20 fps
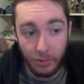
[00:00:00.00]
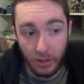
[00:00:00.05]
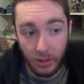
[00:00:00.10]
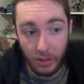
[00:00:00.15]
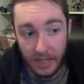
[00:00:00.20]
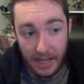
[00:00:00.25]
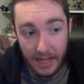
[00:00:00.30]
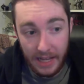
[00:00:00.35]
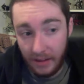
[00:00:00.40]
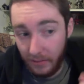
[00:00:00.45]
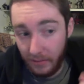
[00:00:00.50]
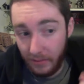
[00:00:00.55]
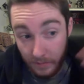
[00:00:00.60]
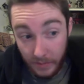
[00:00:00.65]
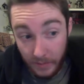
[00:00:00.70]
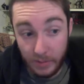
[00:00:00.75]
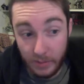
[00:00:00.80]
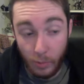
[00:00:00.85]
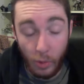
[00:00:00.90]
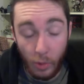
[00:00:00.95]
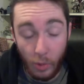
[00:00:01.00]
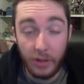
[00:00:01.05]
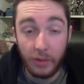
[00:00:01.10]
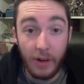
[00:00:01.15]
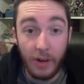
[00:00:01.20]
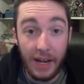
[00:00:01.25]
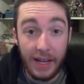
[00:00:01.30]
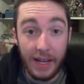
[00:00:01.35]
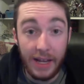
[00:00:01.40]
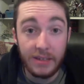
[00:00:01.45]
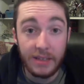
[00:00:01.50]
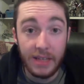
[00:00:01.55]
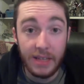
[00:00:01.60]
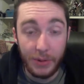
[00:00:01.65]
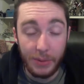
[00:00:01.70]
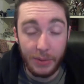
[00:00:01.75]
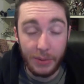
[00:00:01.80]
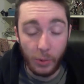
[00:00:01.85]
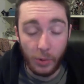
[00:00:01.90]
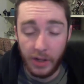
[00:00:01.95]
We're going to have these morning rants
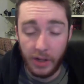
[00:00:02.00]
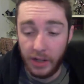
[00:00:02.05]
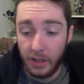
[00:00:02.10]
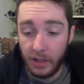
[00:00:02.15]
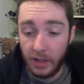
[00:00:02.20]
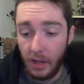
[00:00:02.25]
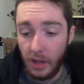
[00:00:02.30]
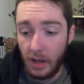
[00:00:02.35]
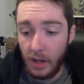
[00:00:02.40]
every morning.